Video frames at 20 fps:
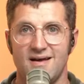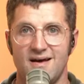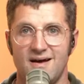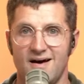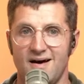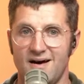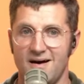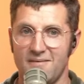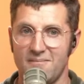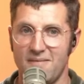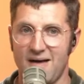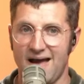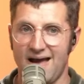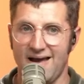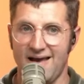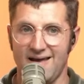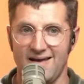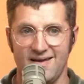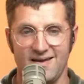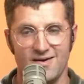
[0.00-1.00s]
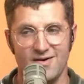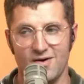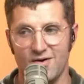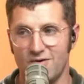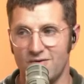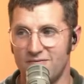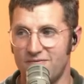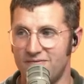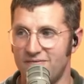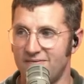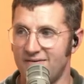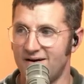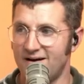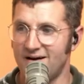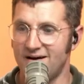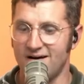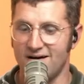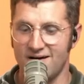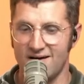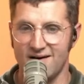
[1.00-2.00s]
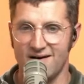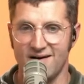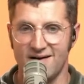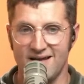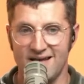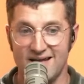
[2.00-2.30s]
um, you know, uh,